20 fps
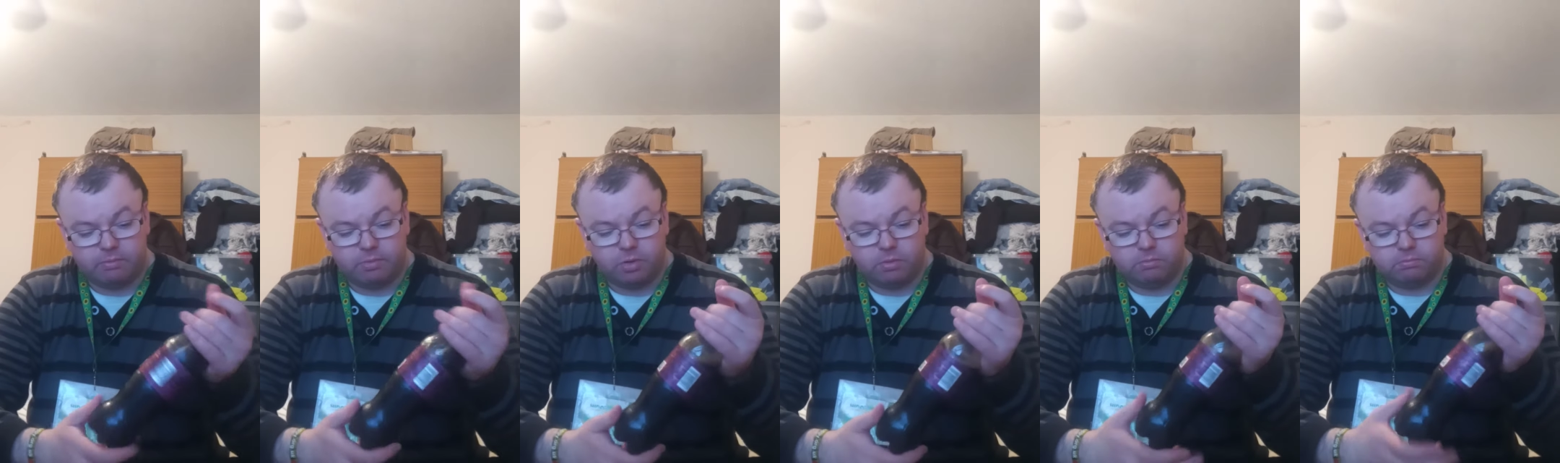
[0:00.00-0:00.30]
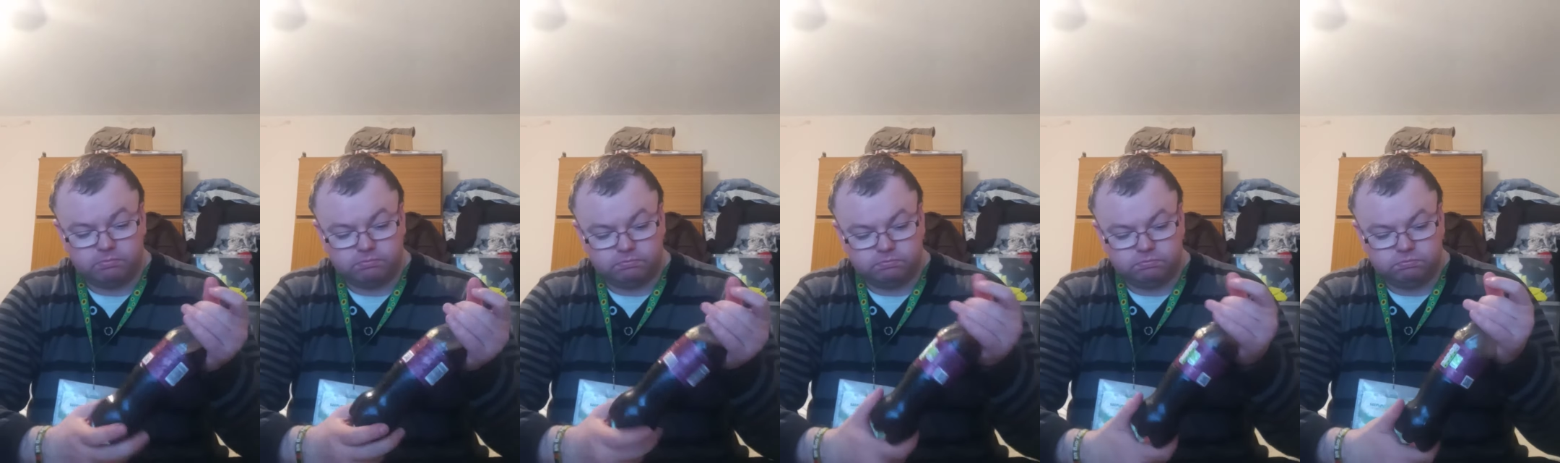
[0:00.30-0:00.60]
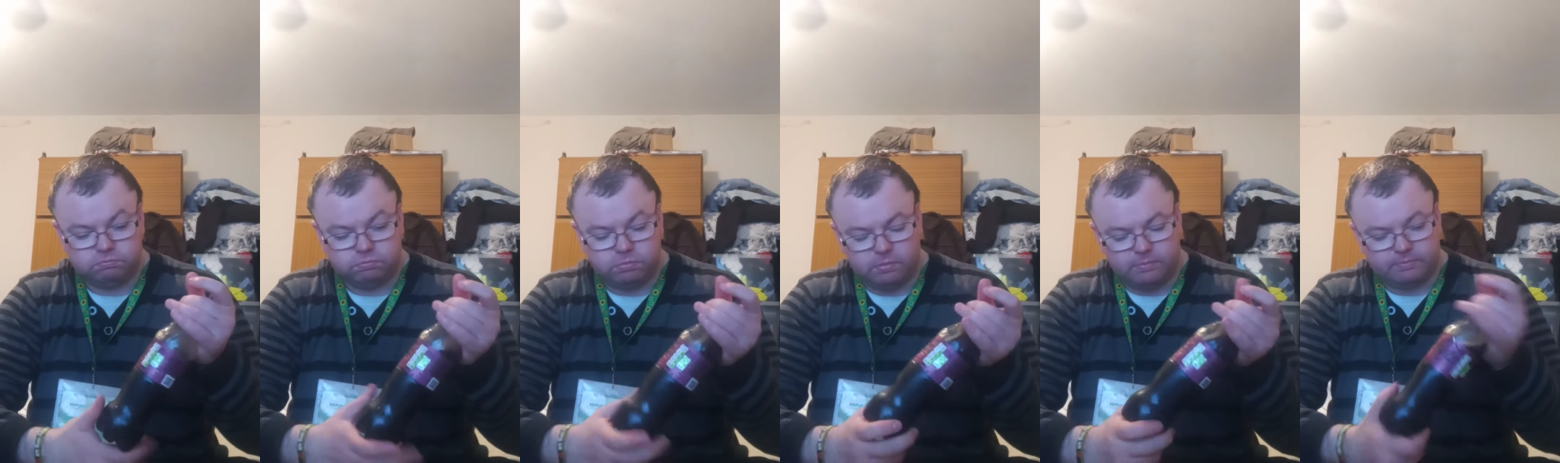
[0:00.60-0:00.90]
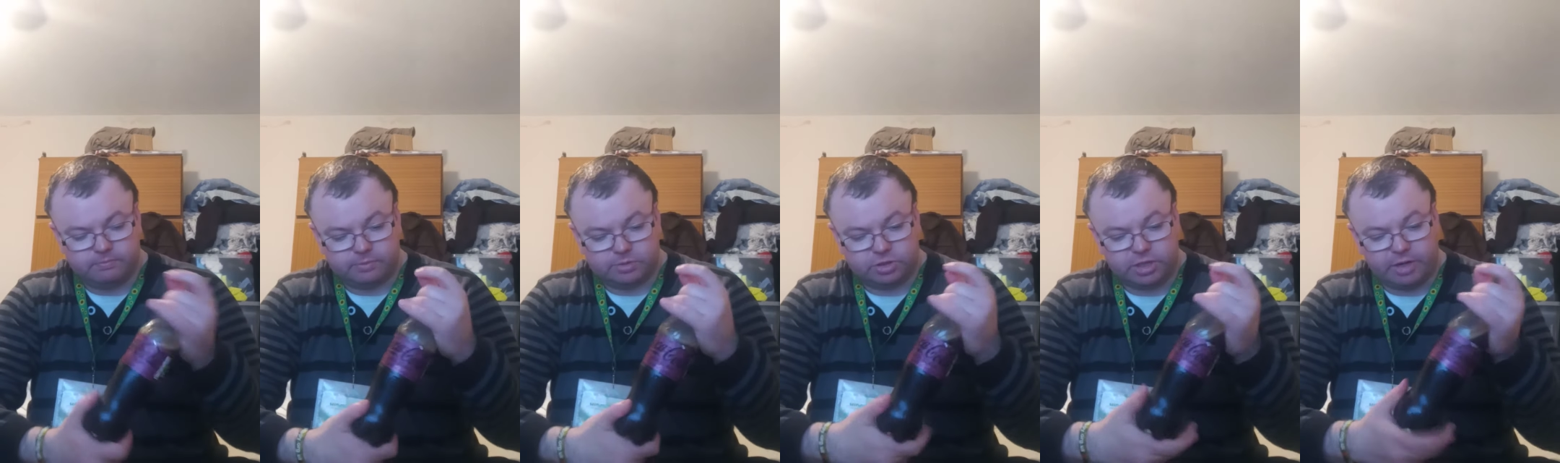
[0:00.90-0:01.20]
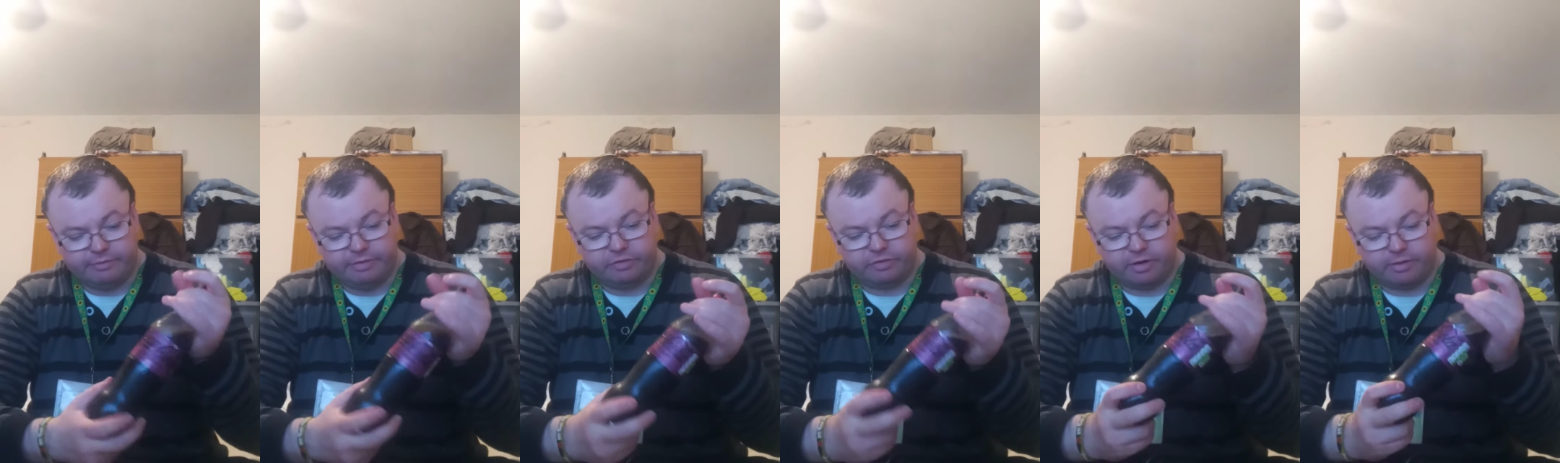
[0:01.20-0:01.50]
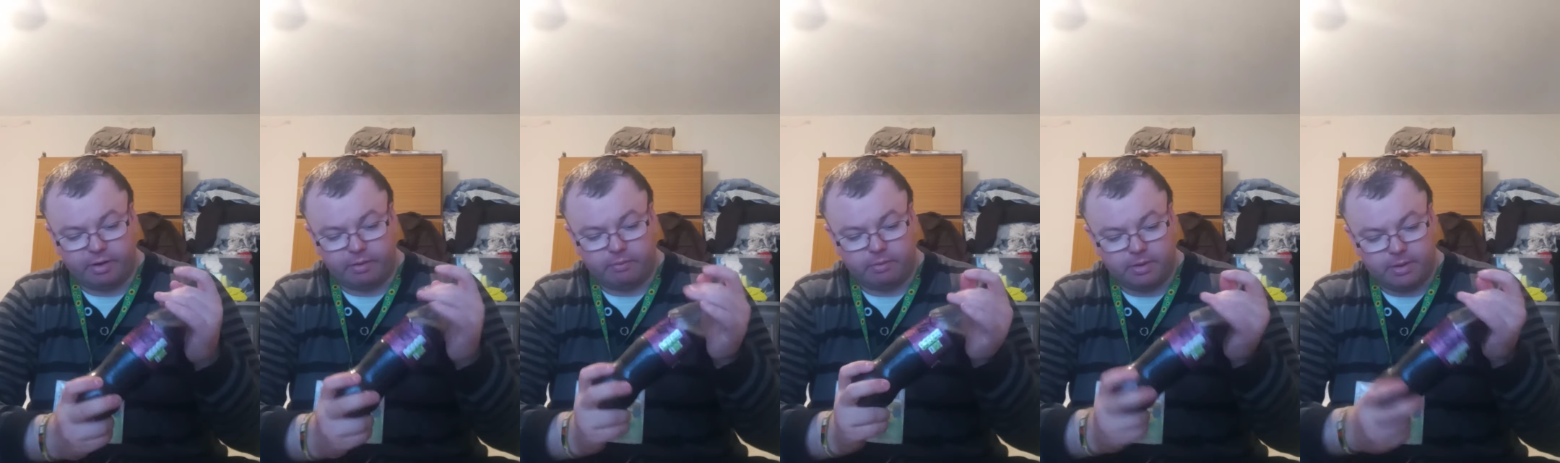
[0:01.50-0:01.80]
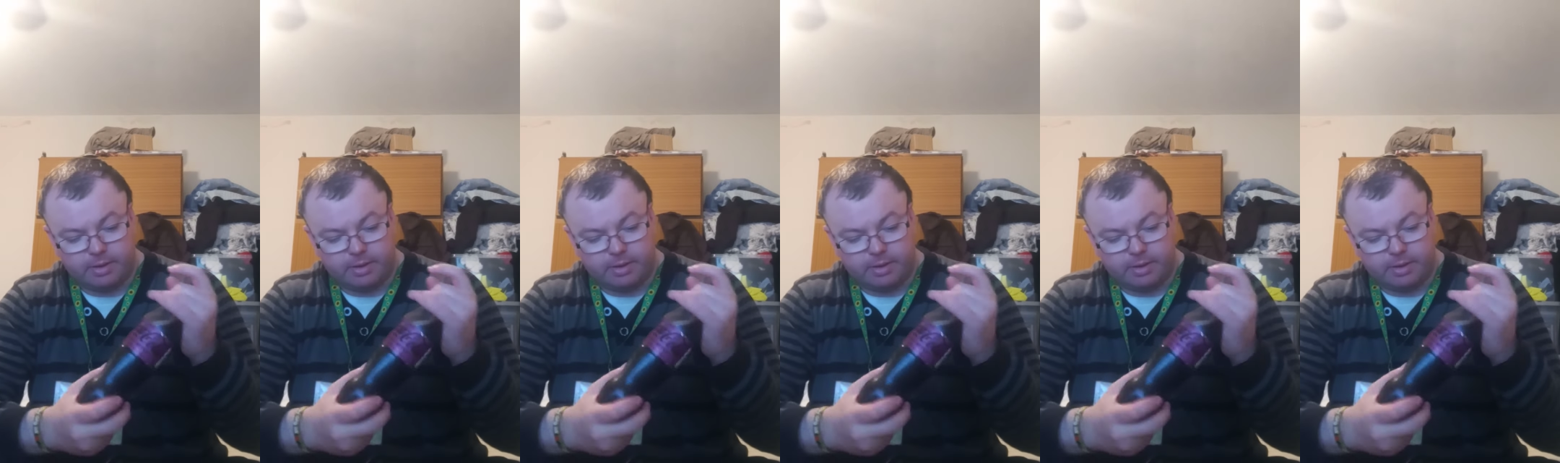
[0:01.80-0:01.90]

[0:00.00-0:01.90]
but cherry zero.